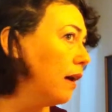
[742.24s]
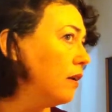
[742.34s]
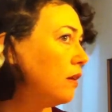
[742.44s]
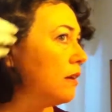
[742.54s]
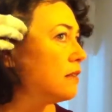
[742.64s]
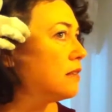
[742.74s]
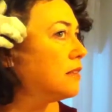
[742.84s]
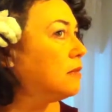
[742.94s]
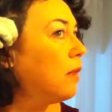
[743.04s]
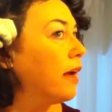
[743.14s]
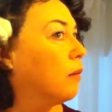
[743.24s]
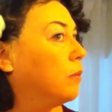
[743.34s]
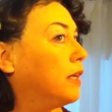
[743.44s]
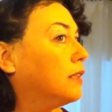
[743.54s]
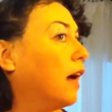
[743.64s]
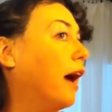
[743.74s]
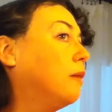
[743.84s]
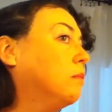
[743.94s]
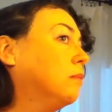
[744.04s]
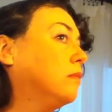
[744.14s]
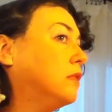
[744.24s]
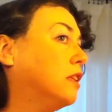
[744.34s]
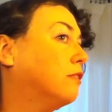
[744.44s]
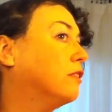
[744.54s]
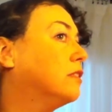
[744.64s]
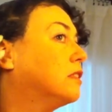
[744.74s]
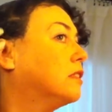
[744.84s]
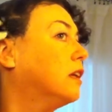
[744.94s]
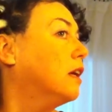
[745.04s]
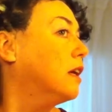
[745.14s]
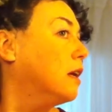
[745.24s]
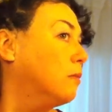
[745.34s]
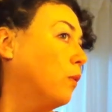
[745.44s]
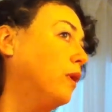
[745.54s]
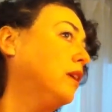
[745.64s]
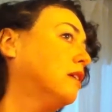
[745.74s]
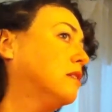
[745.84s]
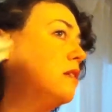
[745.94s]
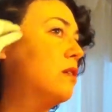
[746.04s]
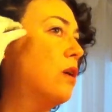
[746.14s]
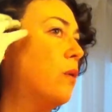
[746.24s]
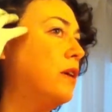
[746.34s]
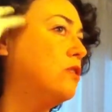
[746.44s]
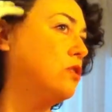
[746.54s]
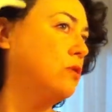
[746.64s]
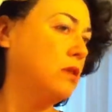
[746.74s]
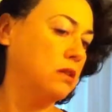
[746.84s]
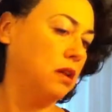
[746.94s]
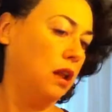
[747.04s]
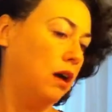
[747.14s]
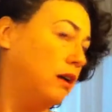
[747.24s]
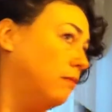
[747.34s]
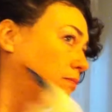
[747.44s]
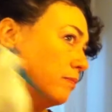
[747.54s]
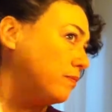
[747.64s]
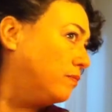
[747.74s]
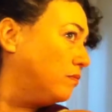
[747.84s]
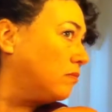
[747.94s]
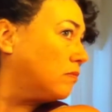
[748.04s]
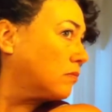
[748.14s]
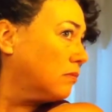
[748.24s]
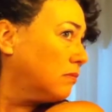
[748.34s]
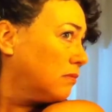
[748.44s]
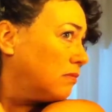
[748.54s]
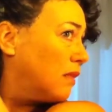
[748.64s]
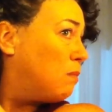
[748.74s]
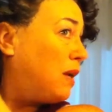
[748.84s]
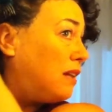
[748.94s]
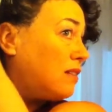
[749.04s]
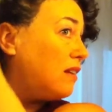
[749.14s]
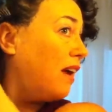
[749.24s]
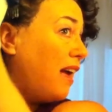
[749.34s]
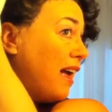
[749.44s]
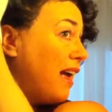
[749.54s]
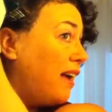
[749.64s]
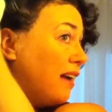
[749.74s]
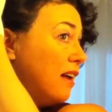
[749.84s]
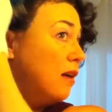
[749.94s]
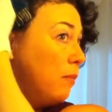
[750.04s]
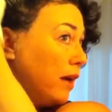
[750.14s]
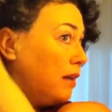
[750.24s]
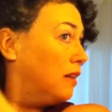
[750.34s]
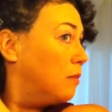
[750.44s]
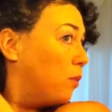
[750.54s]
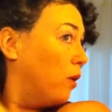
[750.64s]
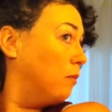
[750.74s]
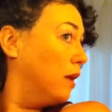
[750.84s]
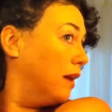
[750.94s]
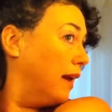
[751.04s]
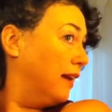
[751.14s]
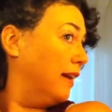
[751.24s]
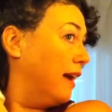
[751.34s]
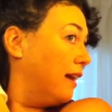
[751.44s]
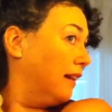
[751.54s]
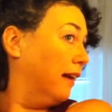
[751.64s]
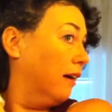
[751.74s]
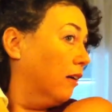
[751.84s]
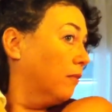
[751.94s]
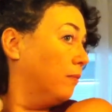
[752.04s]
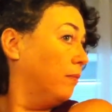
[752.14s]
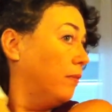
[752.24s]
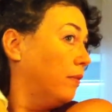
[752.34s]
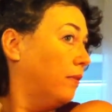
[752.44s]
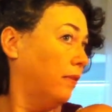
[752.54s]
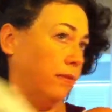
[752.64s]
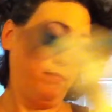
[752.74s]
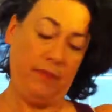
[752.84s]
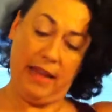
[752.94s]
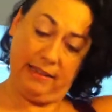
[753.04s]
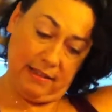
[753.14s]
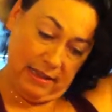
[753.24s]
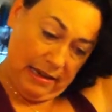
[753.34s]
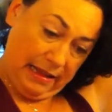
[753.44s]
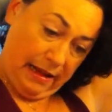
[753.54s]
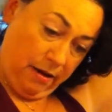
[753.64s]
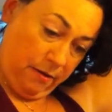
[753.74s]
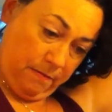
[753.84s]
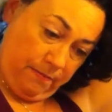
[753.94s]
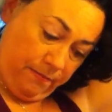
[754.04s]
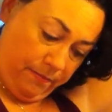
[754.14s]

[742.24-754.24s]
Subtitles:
I know that doesn't seem like a big time difference, but when you consider going to the salon, it means making the appointment and getting there and sitting there